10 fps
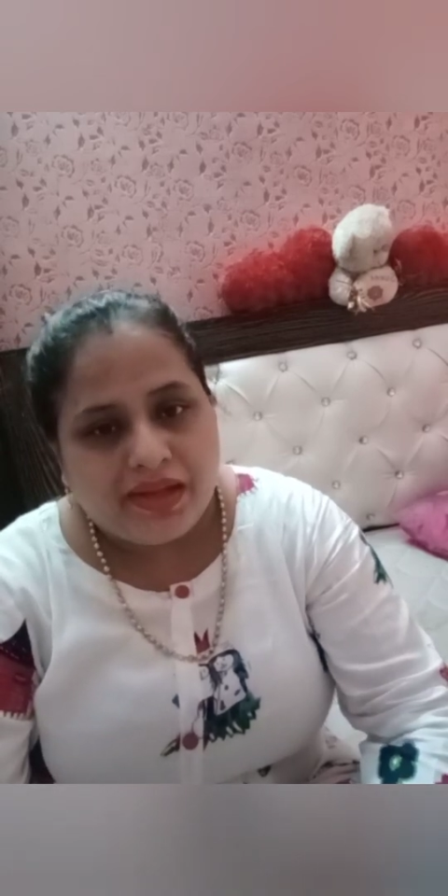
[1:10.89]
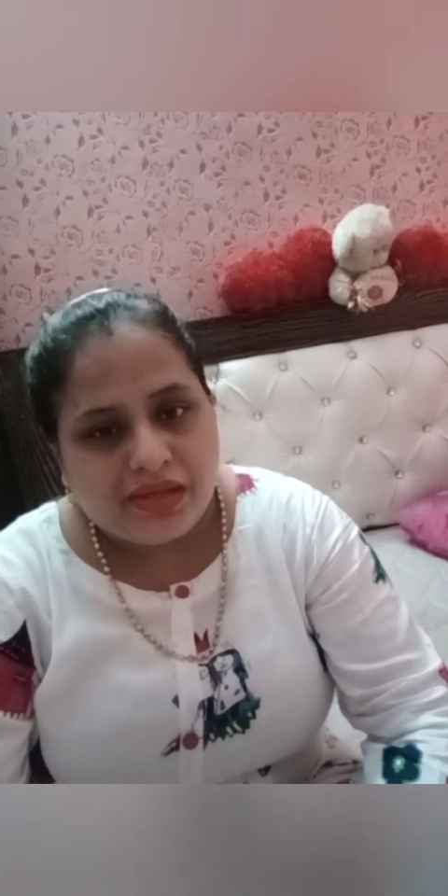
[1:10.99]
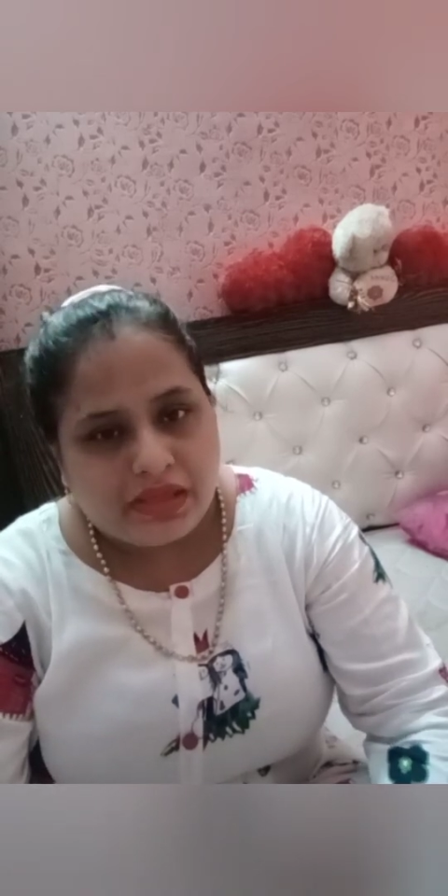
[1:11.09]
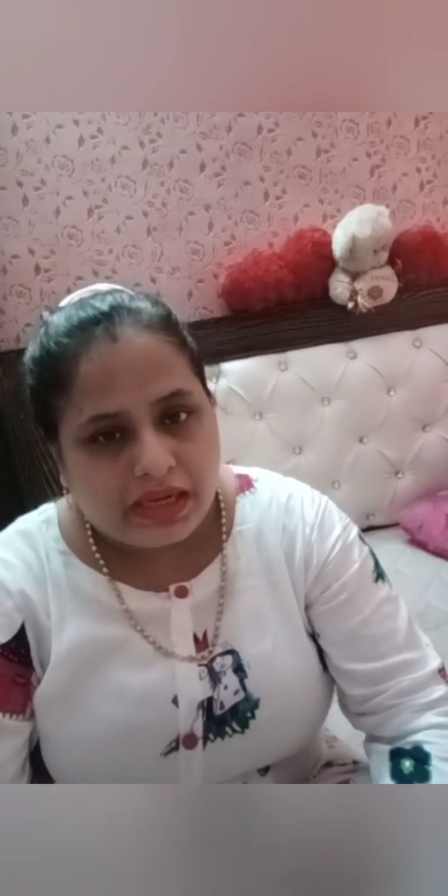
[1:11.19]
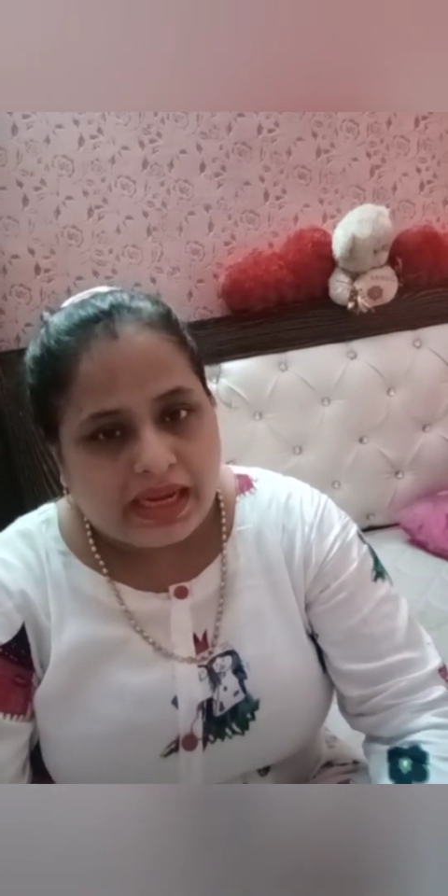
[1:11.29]

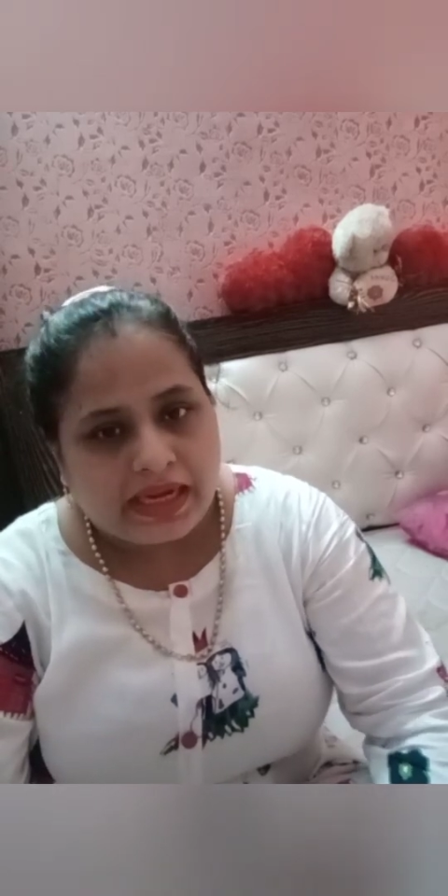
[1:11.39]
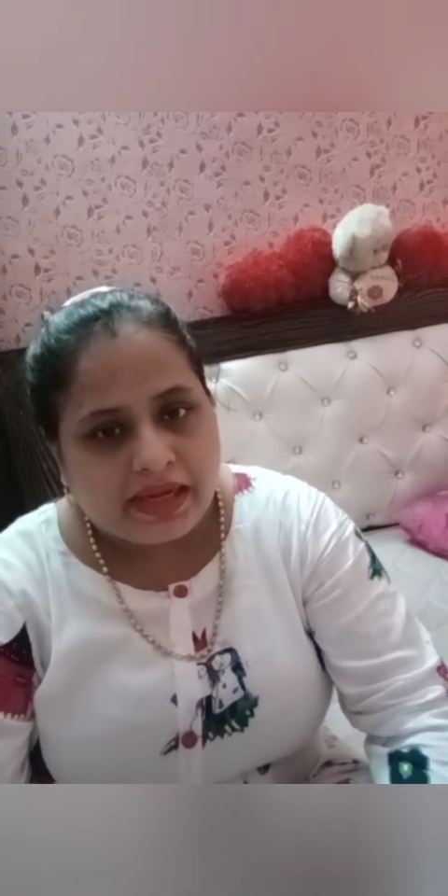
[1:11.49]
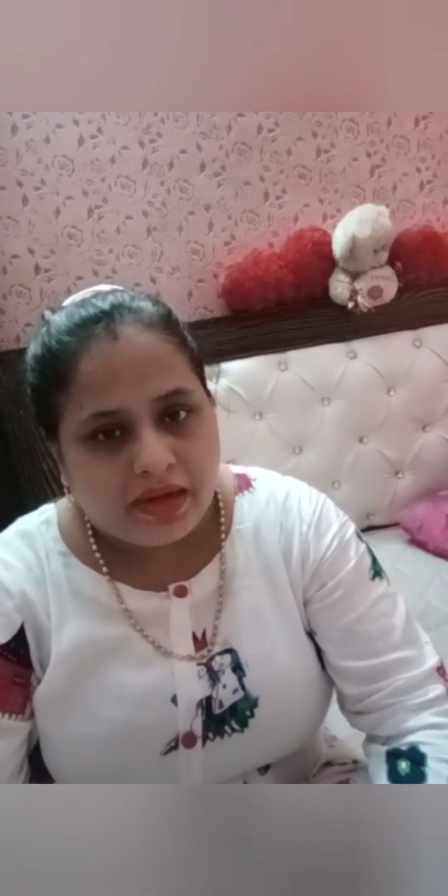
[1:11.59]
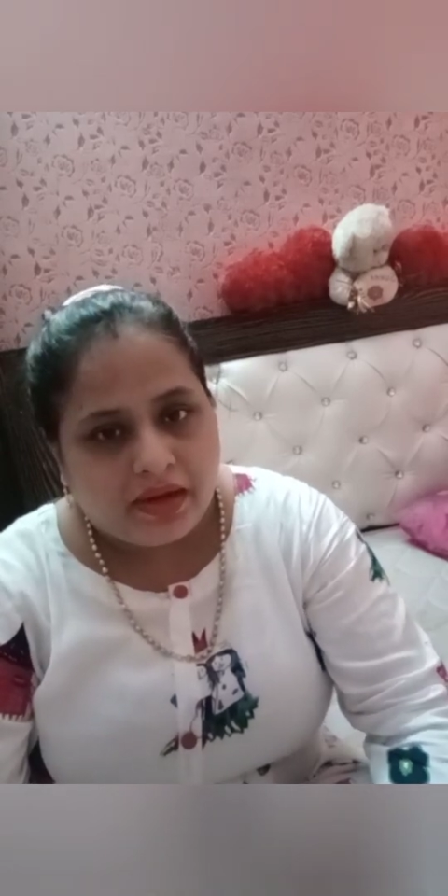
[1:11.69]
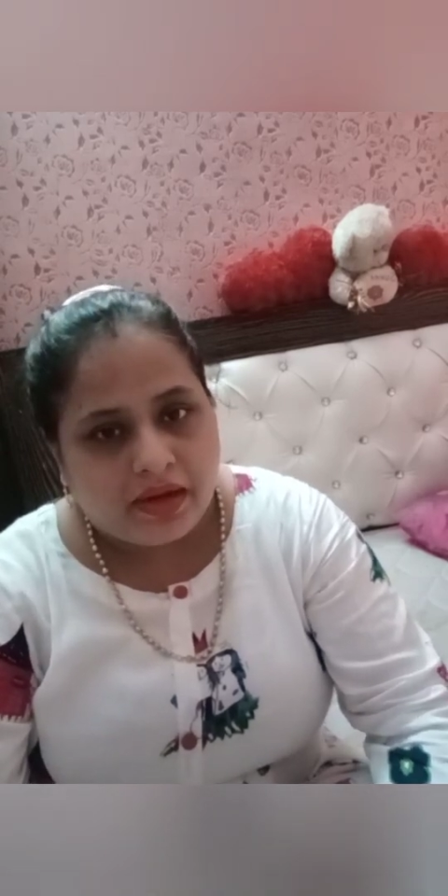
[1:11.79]
If you
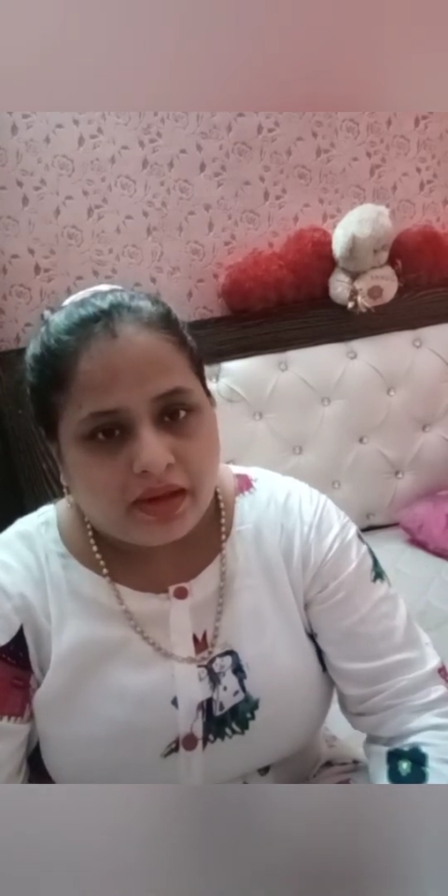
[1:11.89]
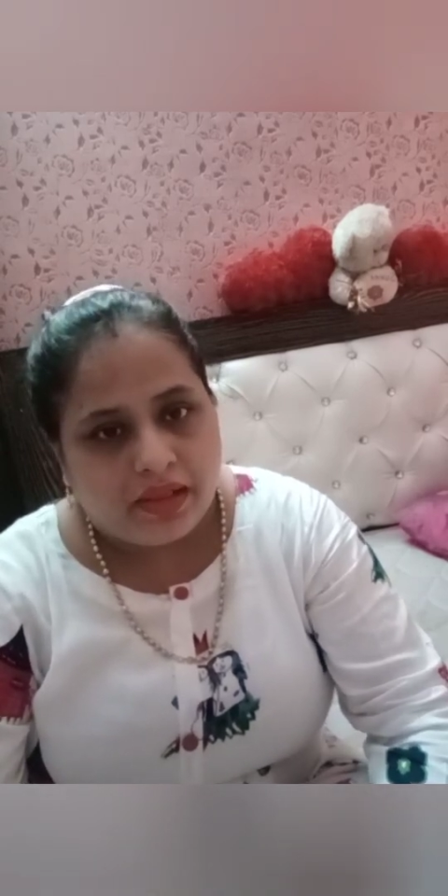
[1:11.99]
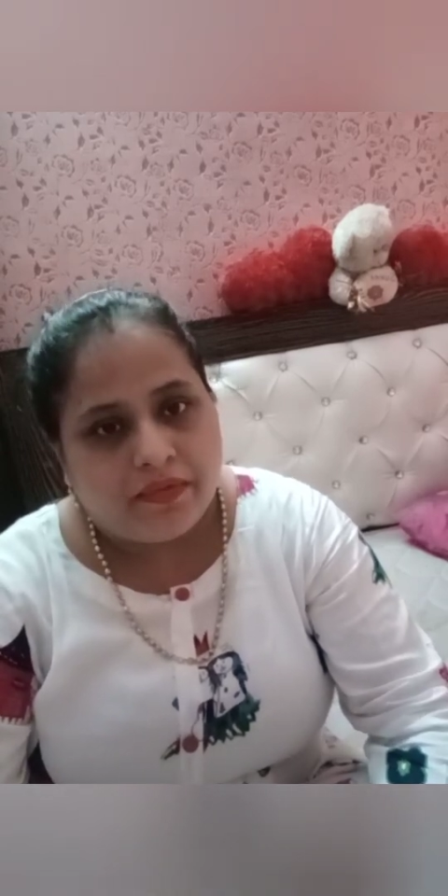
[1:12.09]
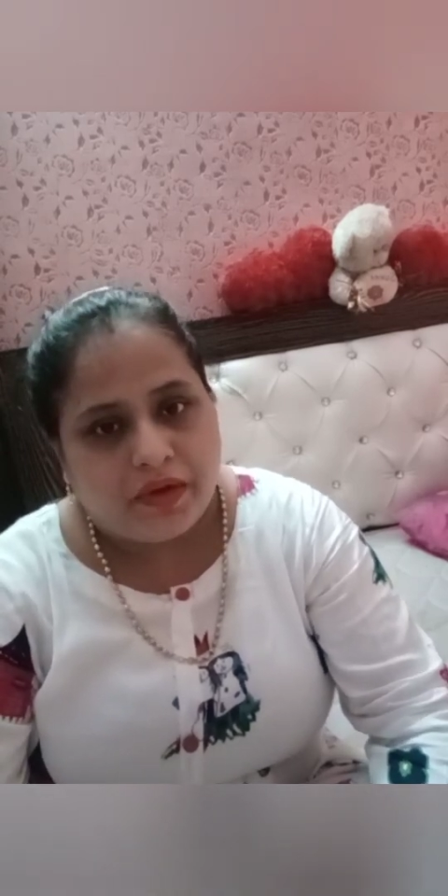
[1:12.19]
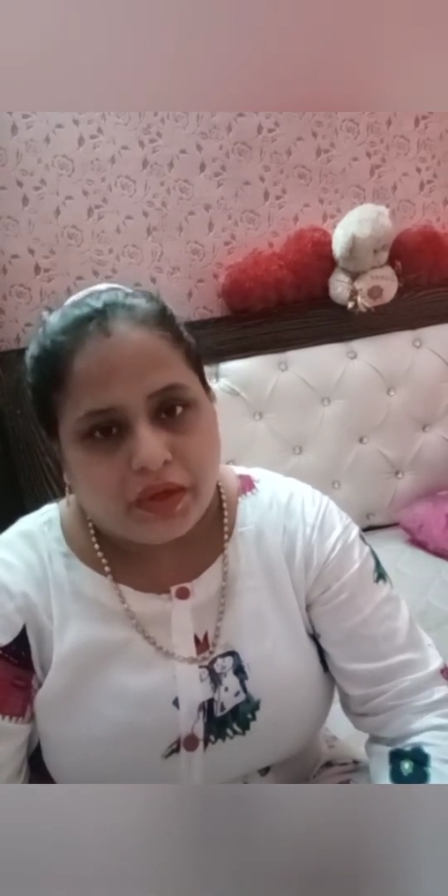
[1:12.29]
have
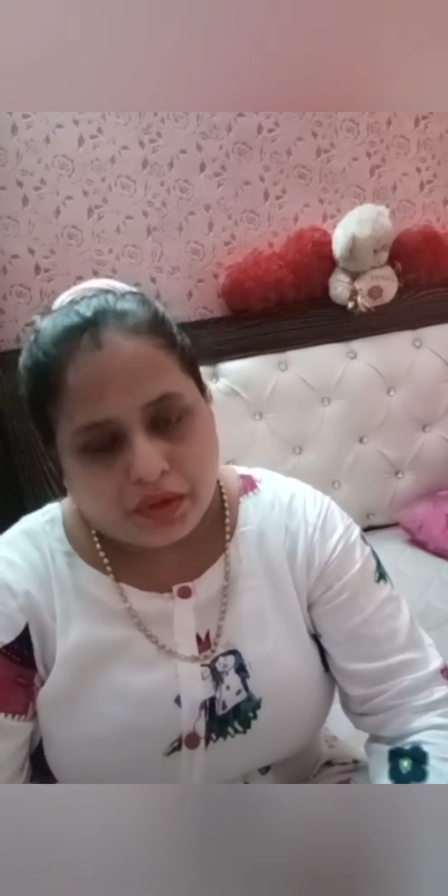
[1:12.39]
made